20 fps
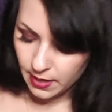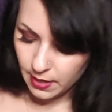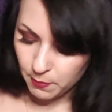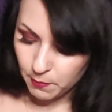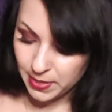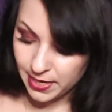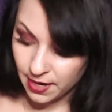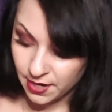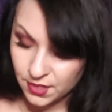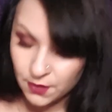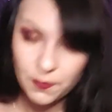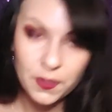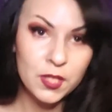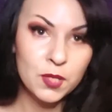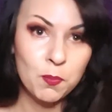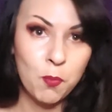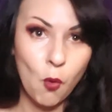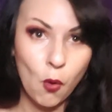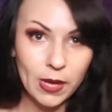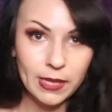Because of this
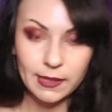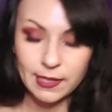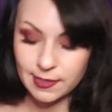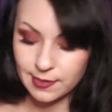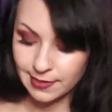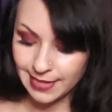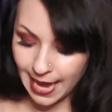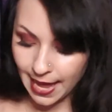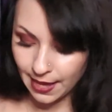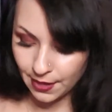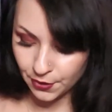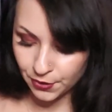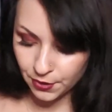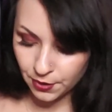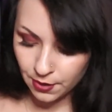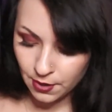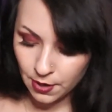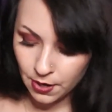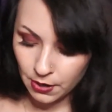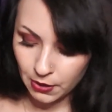pointless death,
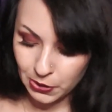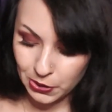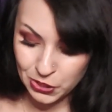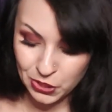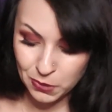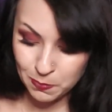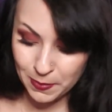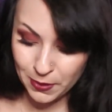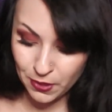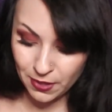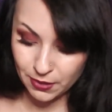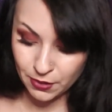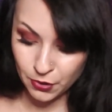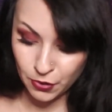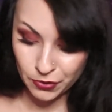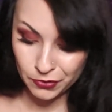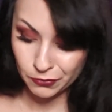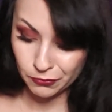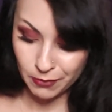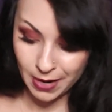her spirit
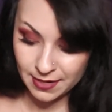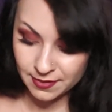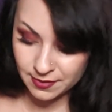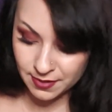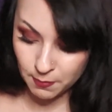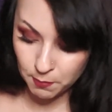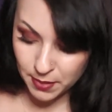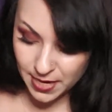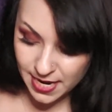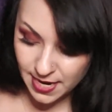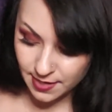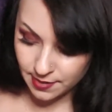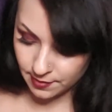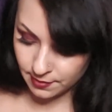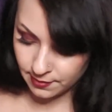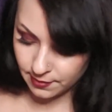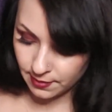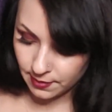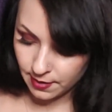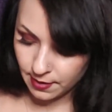couldn't rest in
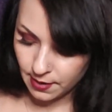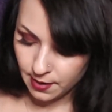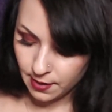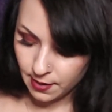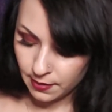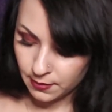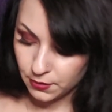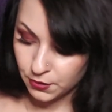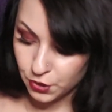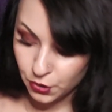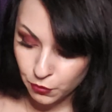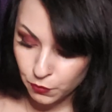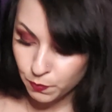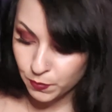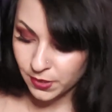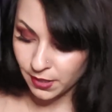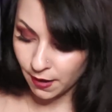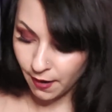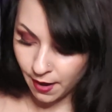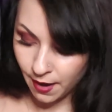peace,
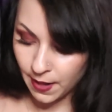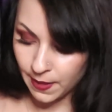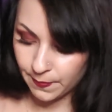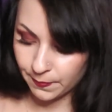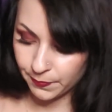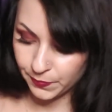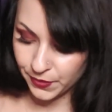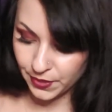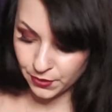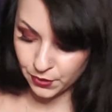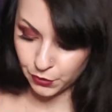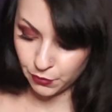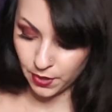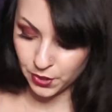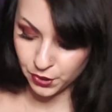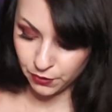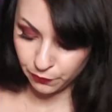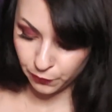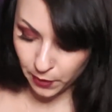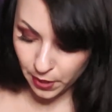doomed to haunt this
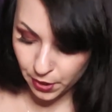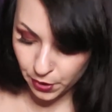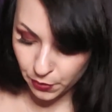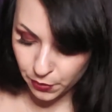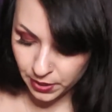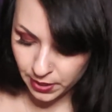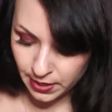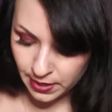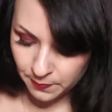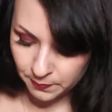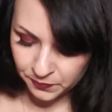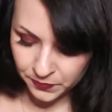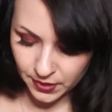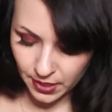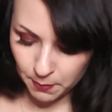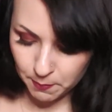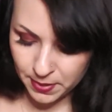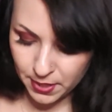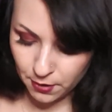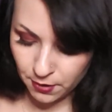stretch of road,
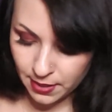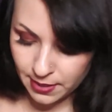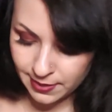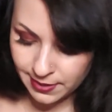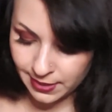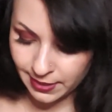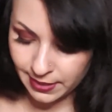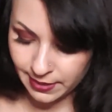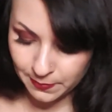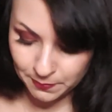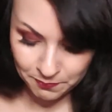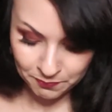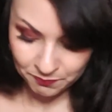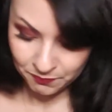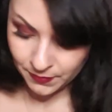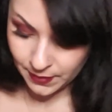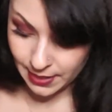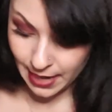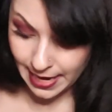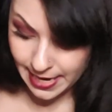appearing to
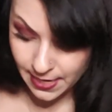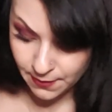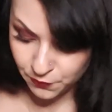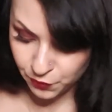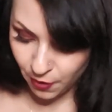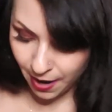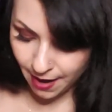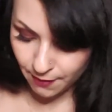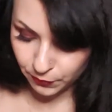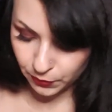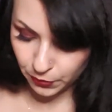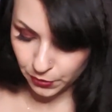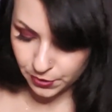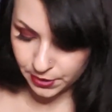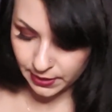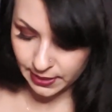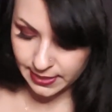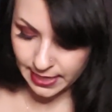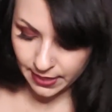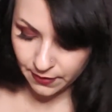naive travelers
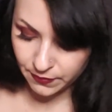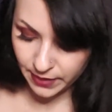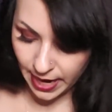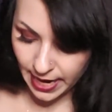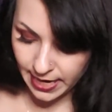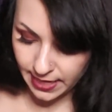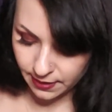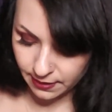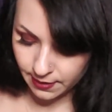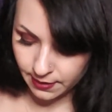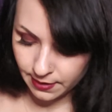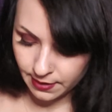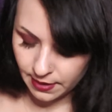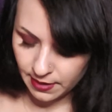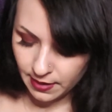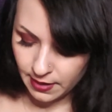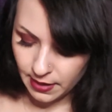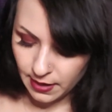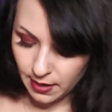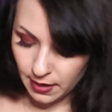in the dead of night.
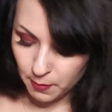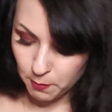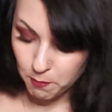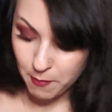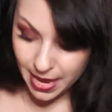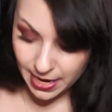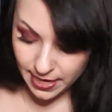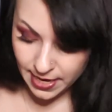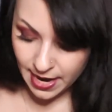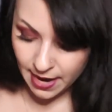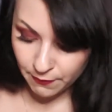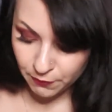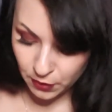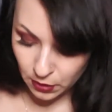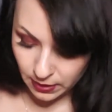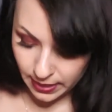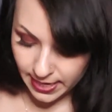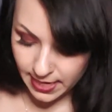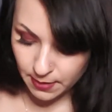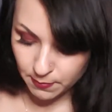Many have
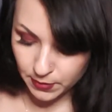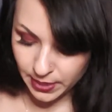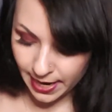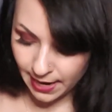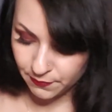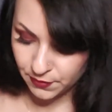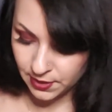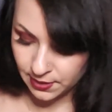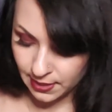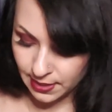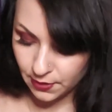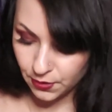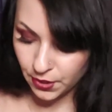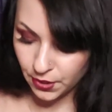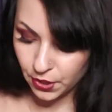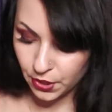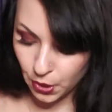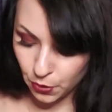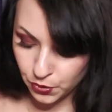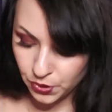claimed to have seen the
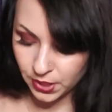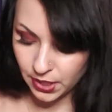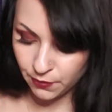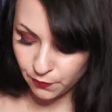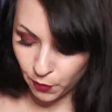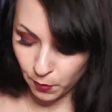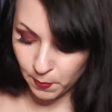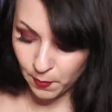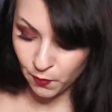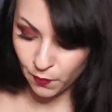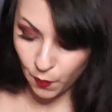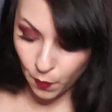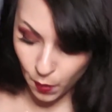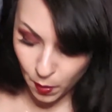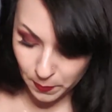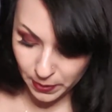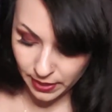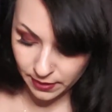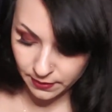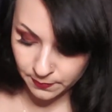ghostly form of a
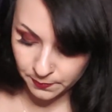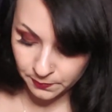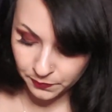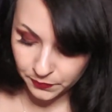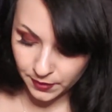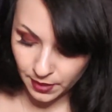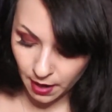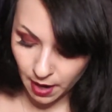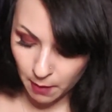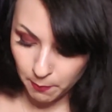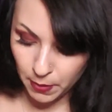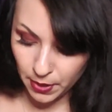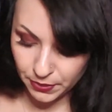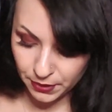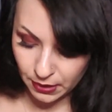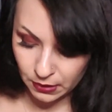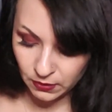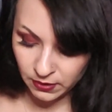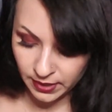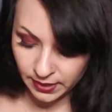woman up on
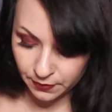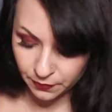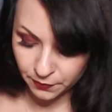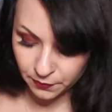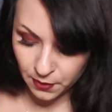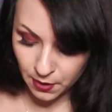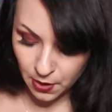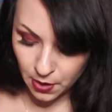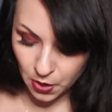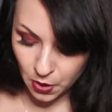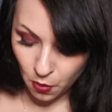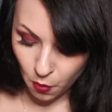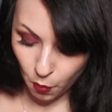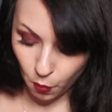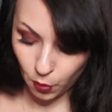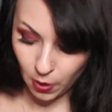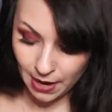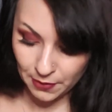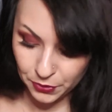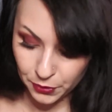the cliff
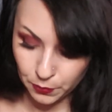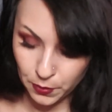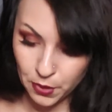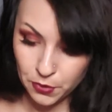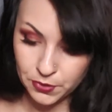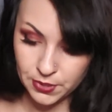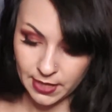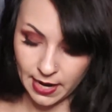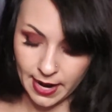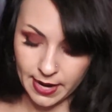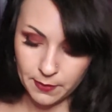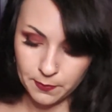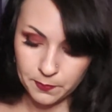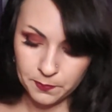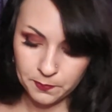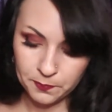or at the roadside.